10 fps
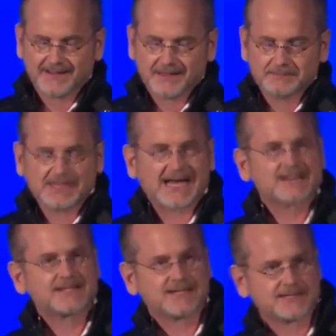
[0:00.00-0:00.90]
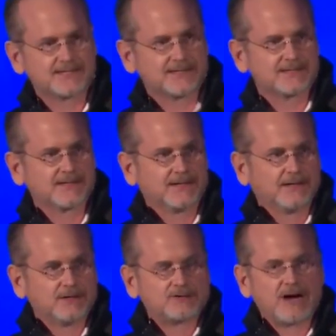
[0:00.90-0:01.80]
Black citizens
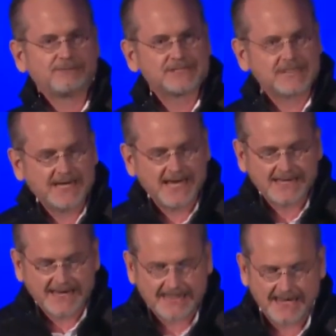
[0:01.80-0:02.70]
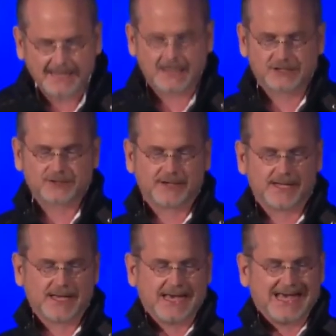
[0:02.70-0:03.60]
travel to KKK country
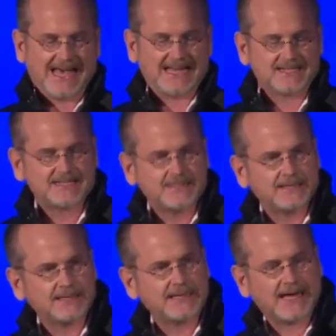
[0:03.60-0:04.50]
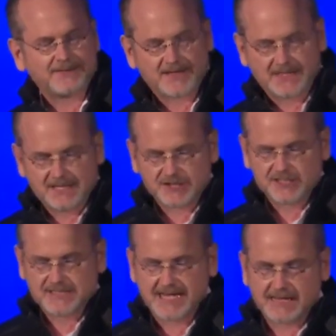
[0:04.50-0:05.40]
and sitting at the kitchen
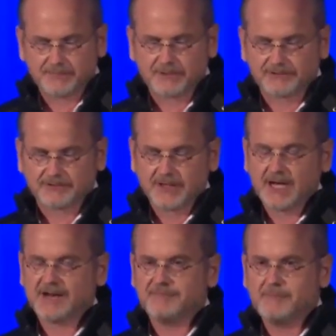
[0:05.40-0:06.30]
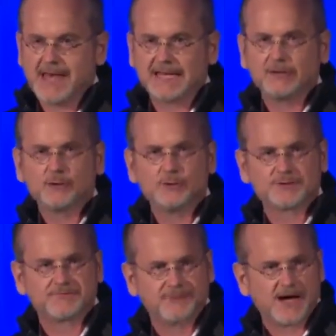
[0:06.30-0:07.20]
tables of men
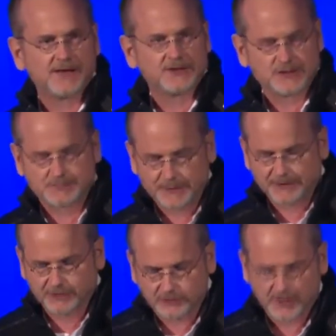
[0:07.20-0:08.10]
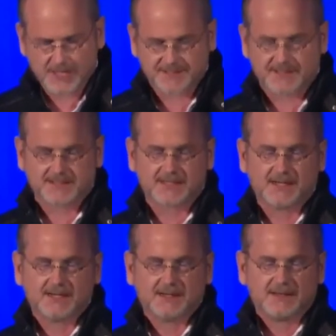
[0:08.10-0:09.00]
whose fathers burned crosses,
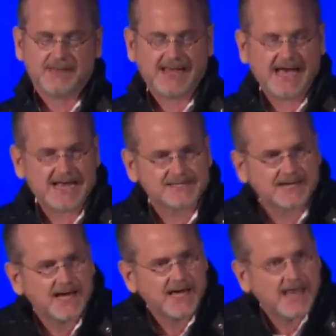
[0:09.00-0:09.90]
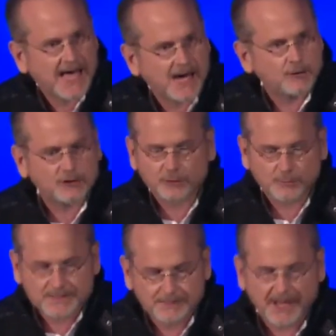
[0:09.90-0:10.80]
they ask, how could
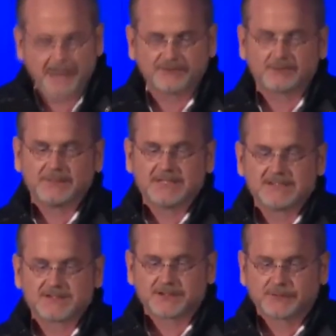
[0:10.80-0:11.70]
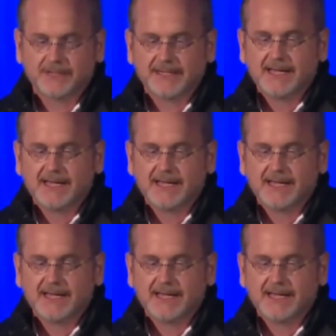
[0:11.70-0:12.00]
we possibly disagree?